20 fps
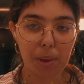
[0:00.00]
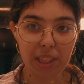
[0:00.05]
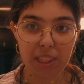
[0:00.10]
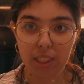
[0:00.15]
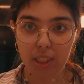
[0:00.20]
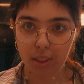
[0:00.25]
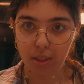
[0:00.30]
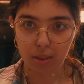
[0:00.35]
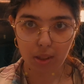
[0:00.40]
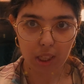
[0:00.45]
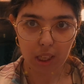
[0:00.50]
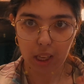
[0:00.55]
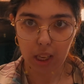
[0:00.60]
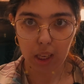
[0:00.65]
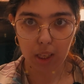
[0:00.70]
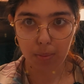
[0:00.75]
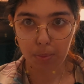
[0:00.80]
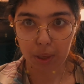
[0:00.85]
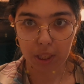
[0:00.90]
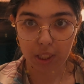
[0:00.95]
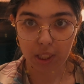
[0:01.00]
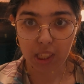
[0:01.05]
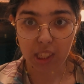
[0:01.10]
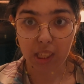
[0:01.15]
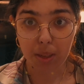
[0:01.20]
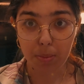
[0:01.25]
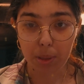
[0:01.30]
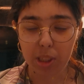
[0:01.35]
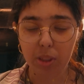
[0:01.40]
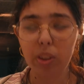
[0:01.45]
bits and
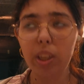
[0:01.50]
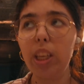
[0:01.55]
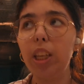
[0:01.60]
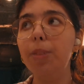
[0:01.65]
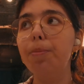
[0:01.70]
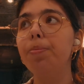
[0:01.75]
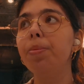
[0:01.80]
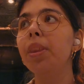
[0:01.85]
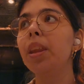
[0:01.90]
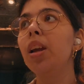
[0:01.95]
pieces in between